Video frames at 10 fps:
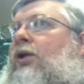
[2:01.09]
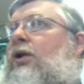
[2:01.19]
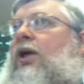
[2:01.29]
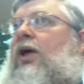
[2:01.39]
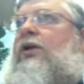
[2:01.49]

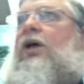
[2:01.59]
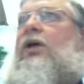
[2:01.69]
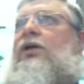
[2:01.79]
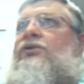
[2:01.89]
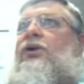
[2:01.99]
in that
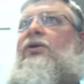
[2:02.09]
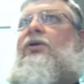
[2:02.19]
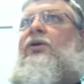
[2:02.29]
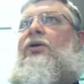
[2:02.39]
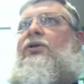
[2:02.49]
day, as
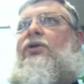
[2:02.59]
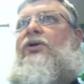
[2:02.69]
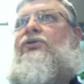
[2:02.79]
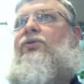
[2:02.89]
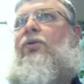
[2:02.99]
they
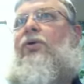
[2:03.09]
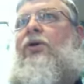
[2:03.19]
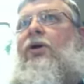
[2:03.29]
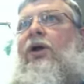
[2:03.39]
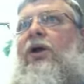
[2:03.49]

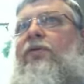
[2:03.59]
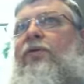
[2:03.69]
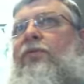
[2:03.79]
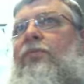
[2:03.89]
stored a lot of